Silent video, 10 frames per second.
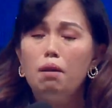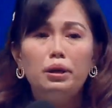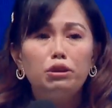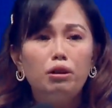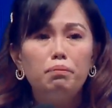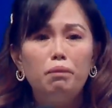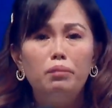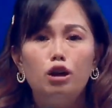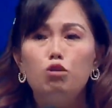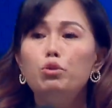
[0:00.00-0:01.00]
But
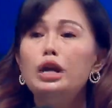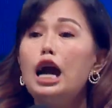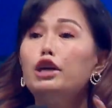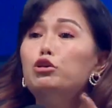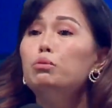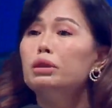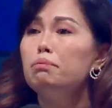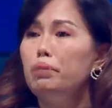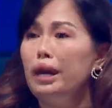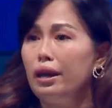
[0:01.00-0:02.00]
remember, we are
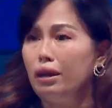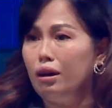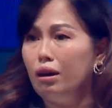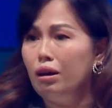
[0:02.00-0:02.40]
human beings.